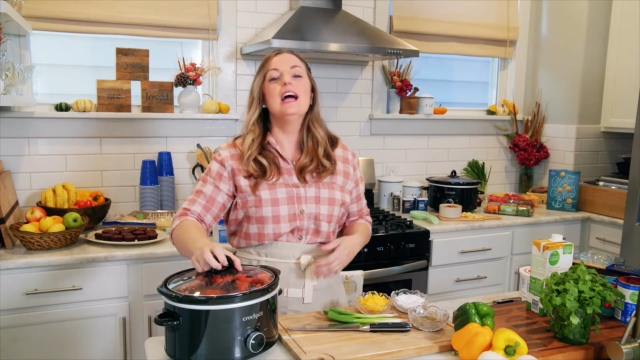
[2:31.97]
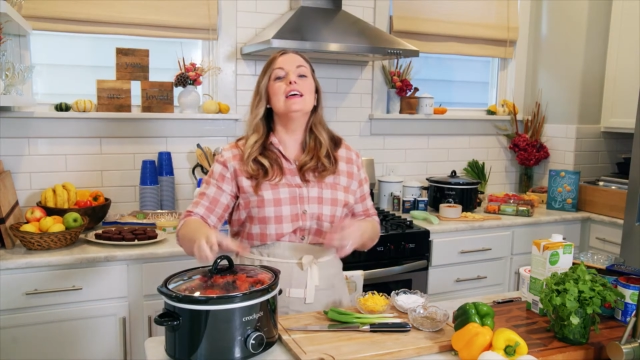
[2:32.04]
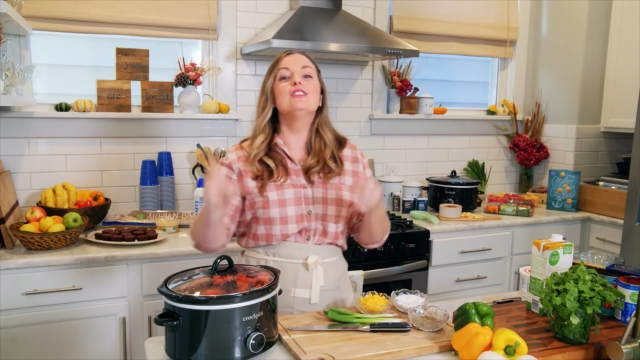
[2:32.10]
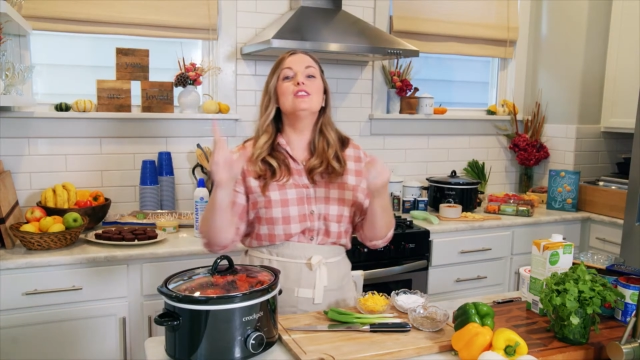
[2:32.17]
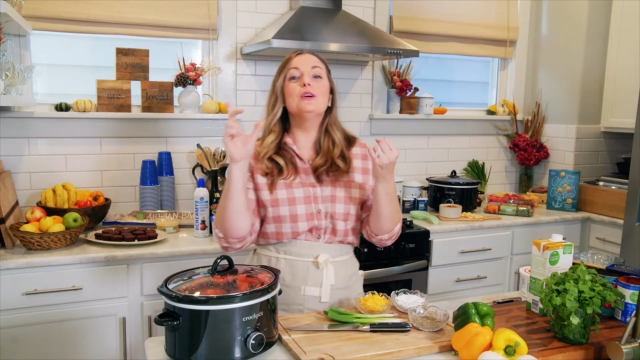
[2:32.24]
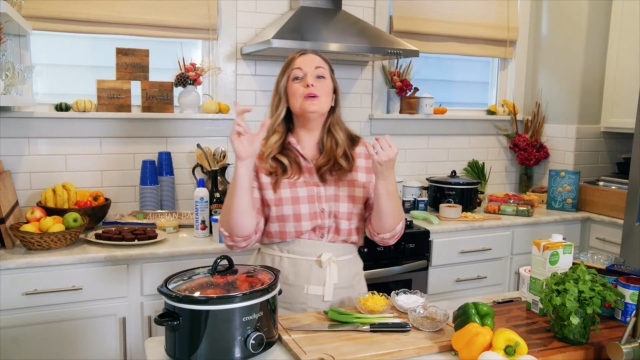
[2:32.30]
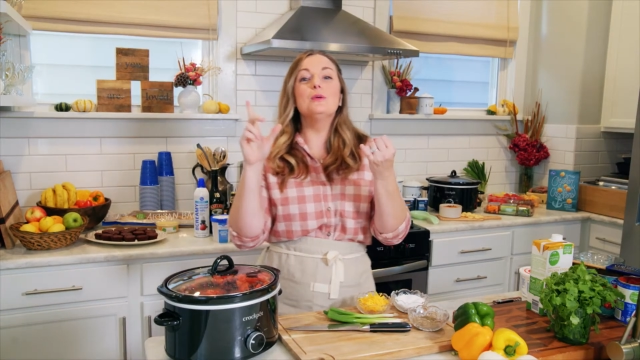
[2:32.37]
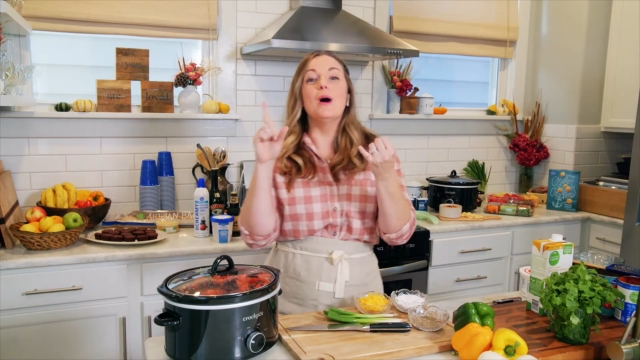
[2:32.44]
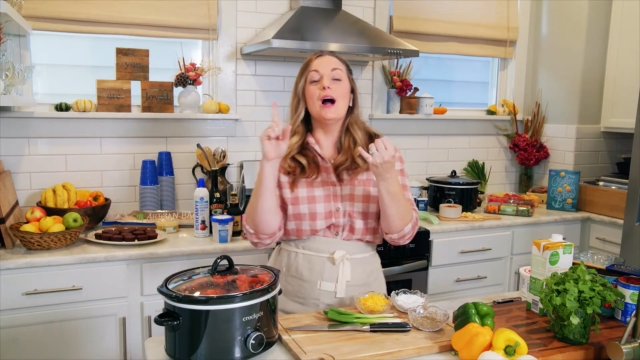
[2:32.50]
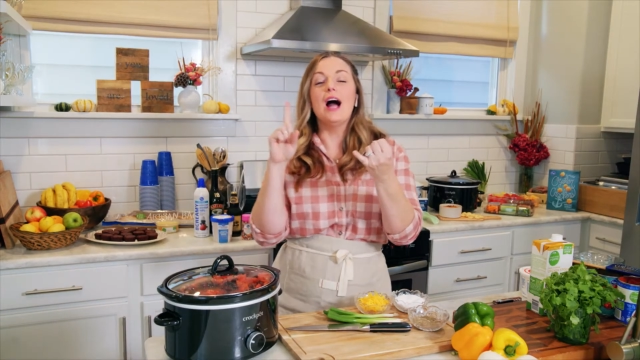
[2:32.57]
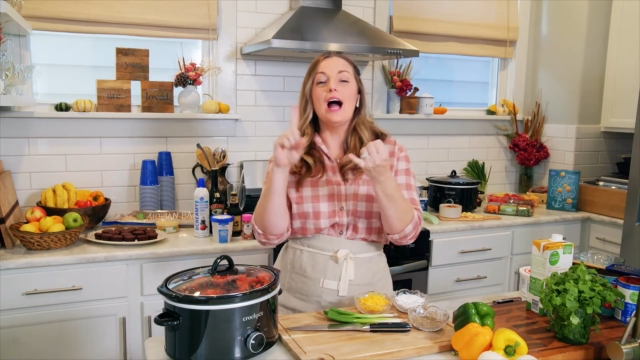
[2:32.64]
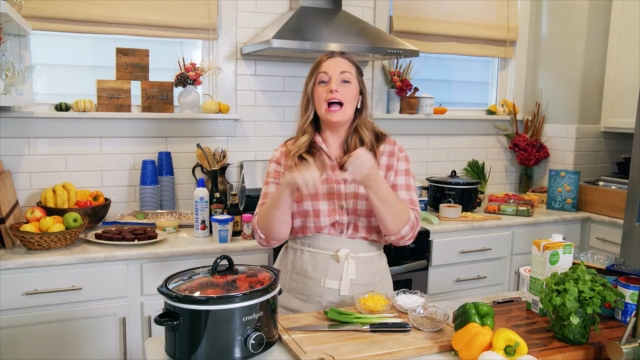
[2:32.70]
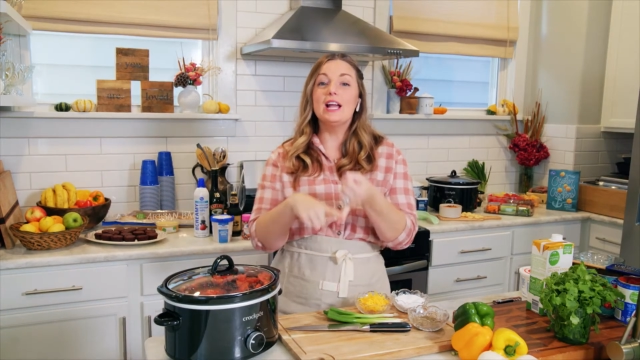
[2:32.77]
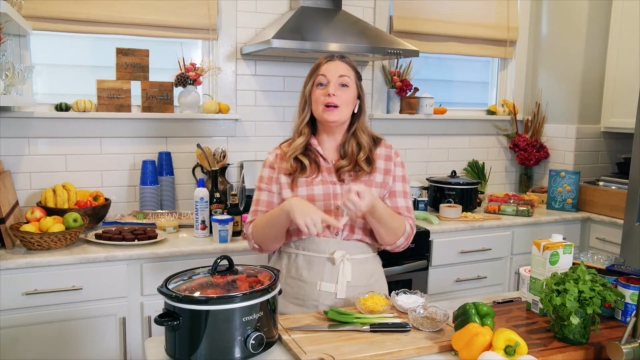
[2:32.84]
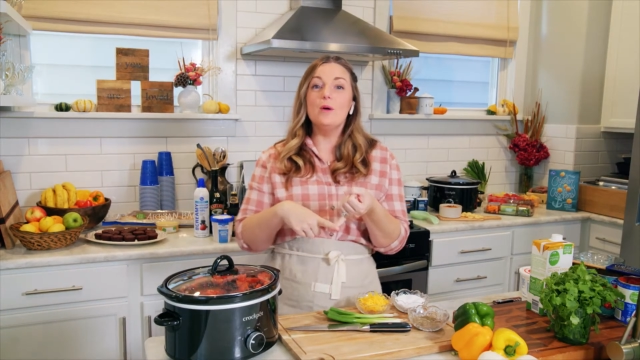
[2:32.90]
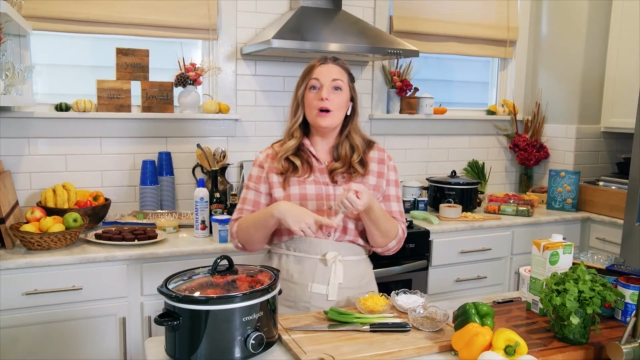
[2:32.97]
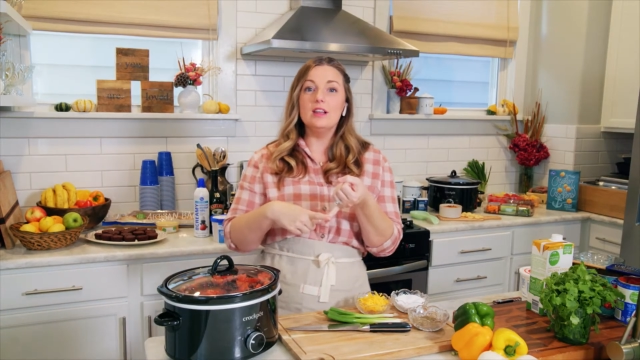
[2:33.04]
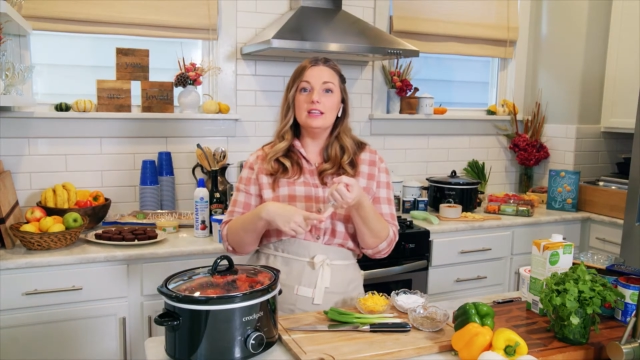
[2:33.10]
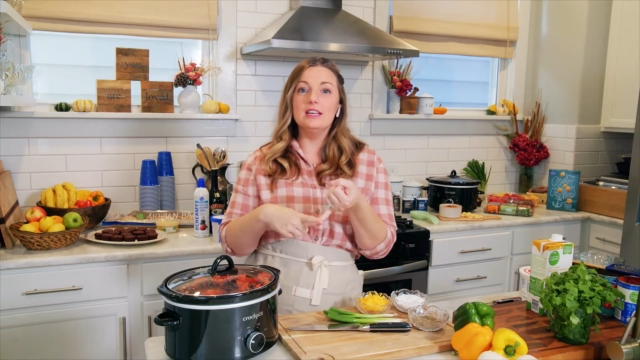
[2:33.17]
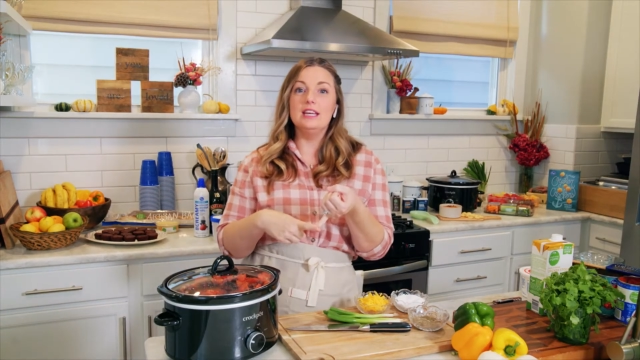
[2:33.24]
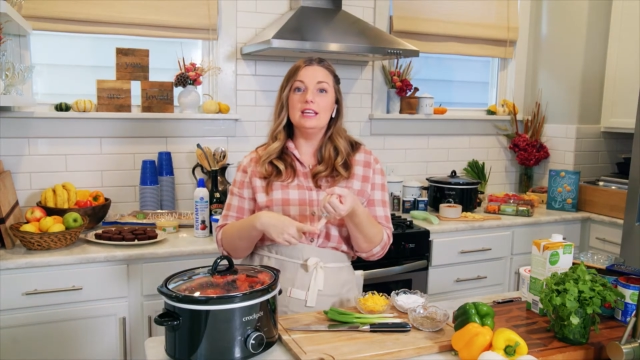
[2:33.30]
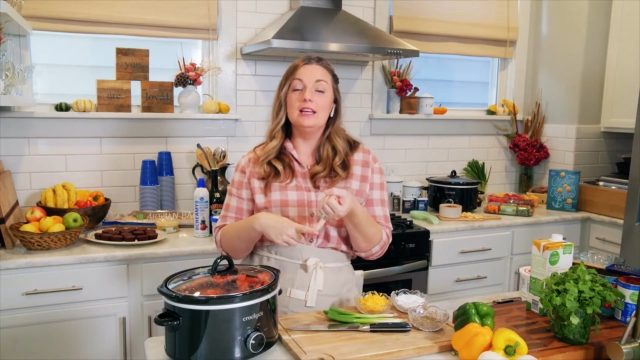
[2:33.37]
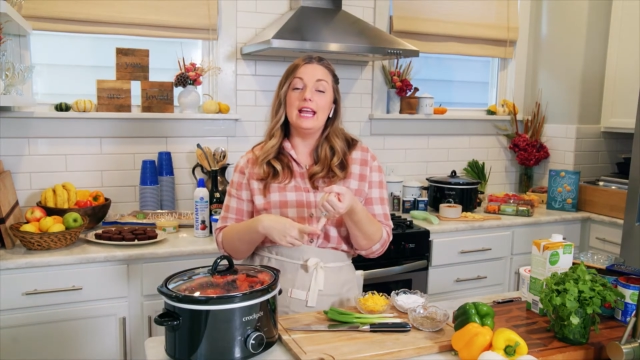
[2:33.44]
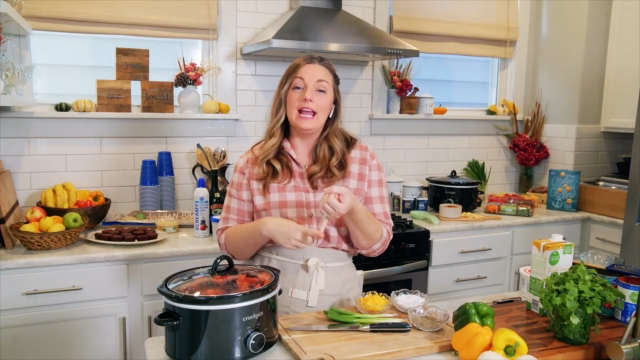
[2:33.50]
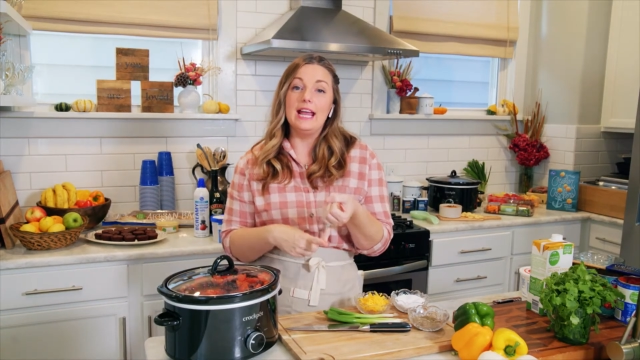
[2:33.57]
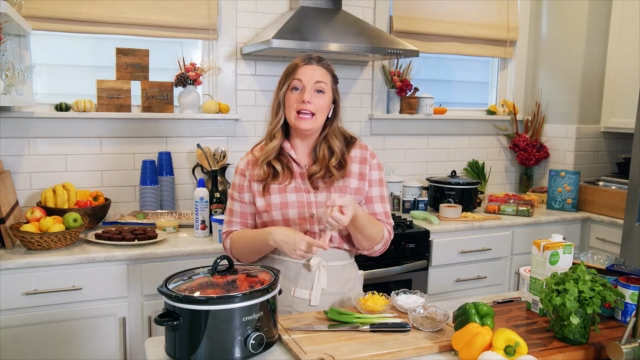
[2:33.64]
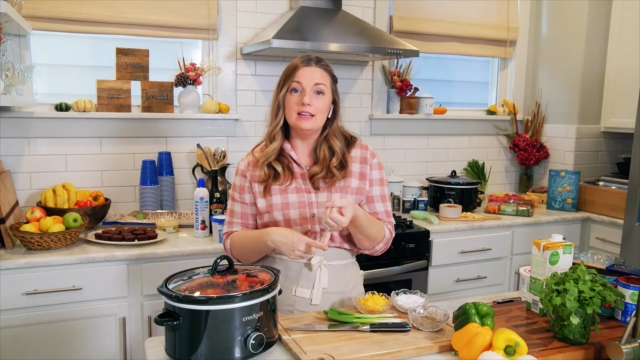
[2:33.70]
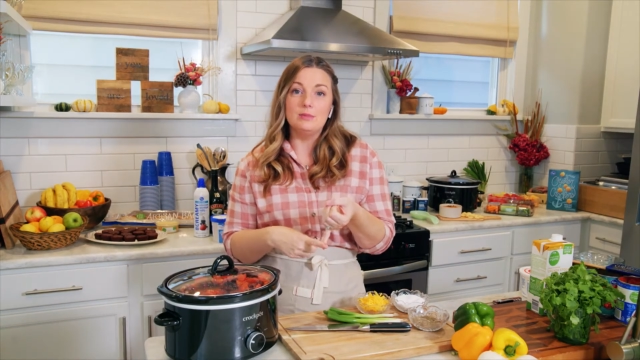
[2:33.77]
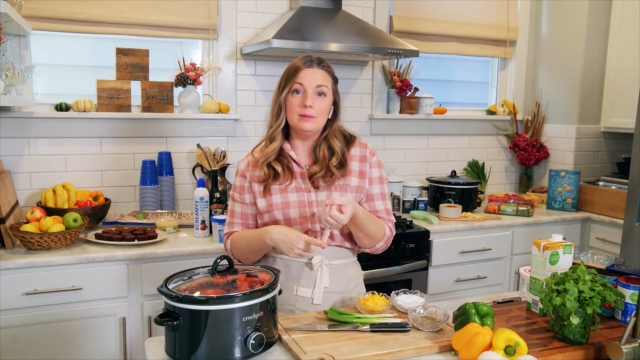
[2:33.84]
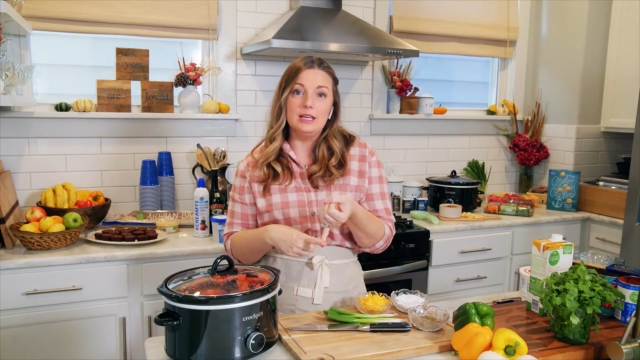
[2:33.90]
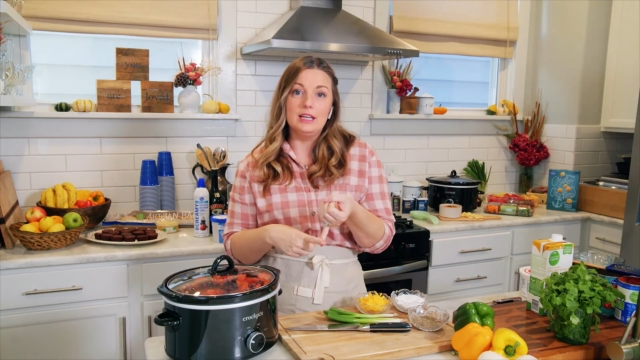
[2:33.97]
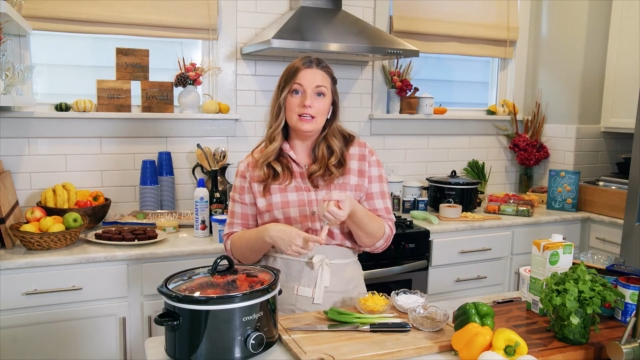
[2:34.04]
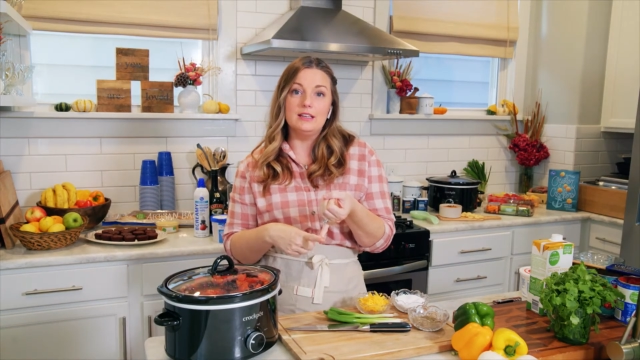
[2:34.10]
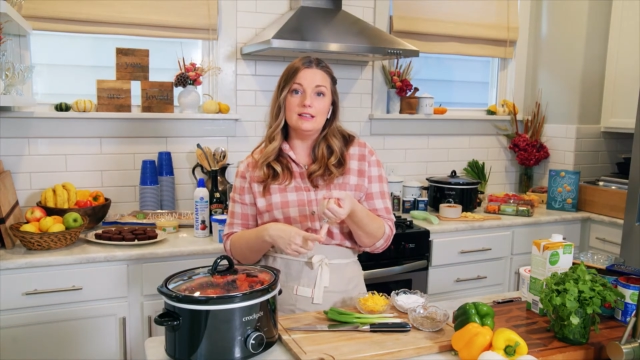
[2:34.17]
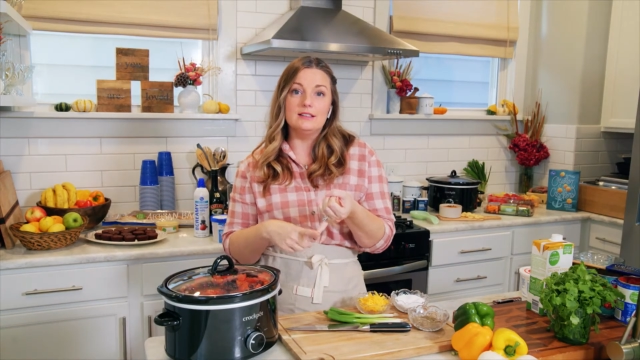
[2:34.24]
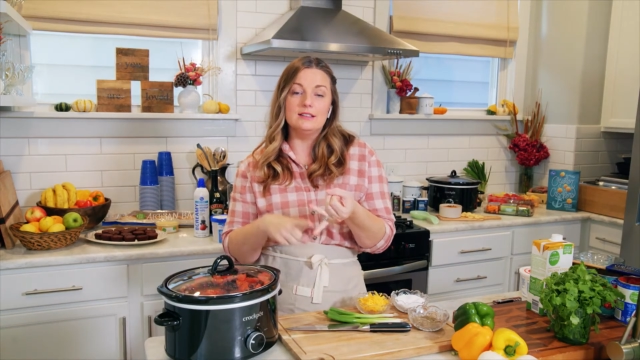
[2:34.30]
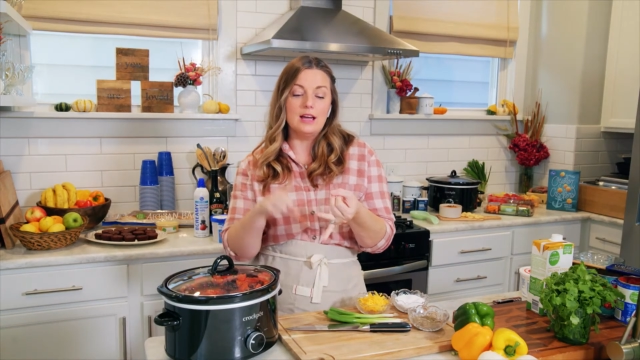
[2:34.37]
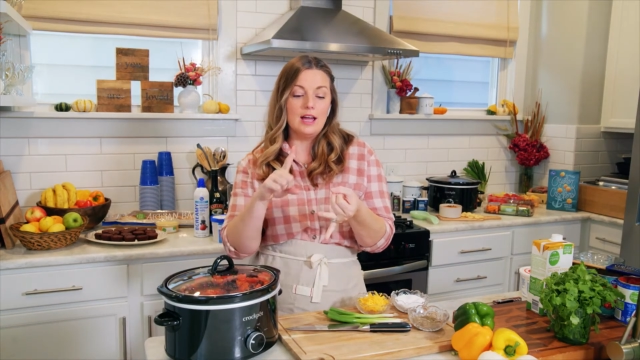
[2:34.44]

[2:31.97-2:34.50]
So high quality canned beans,